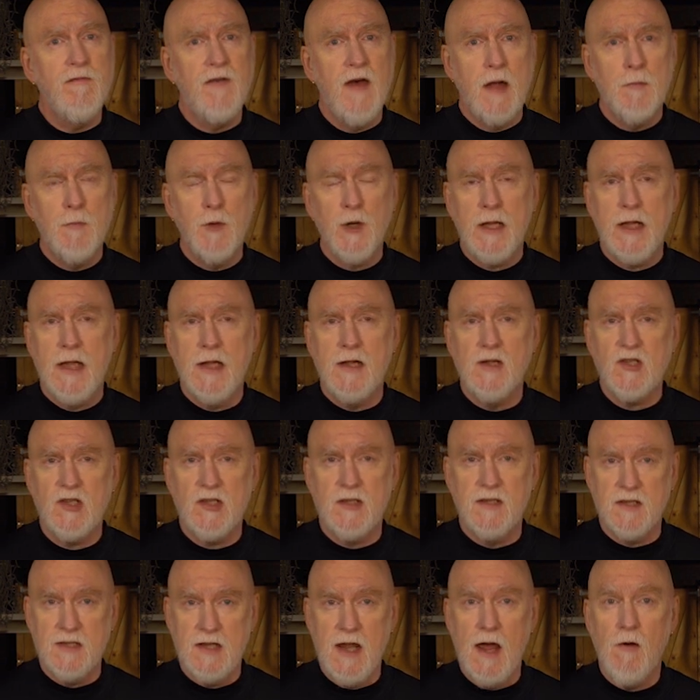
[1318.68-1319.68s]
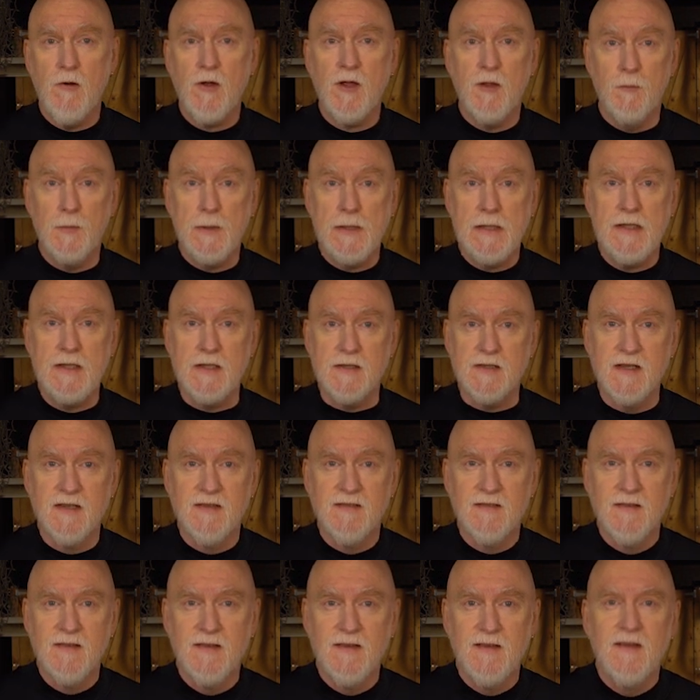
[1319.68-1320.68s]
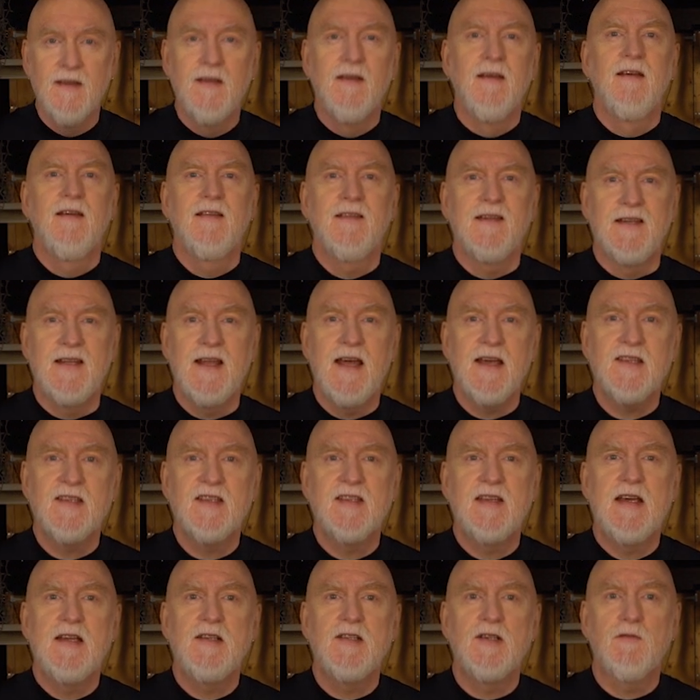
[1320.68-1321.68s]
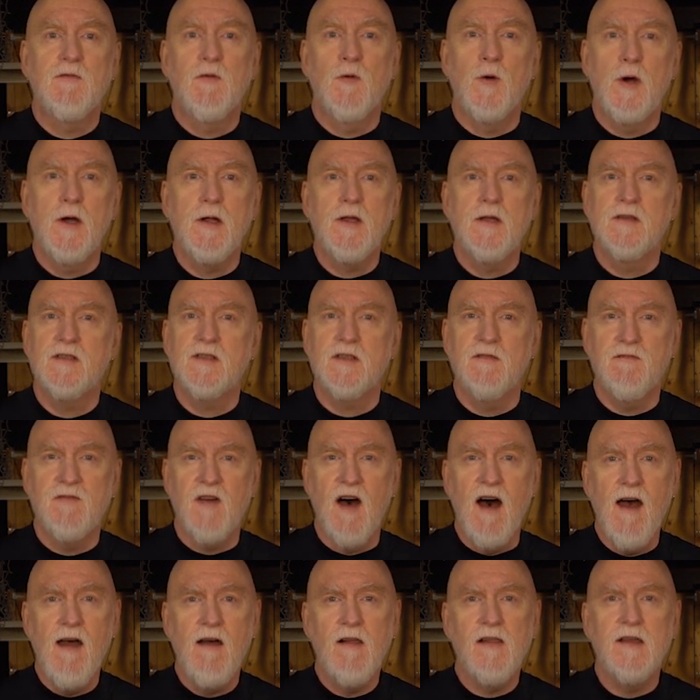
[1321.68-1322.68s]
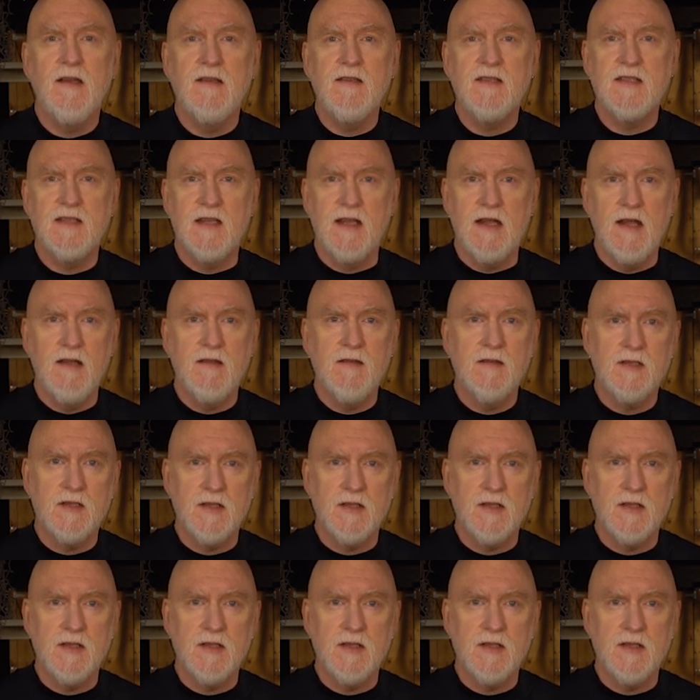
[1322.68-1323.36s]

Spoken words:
fabrication is now complete. The next stage of work is to file and sand the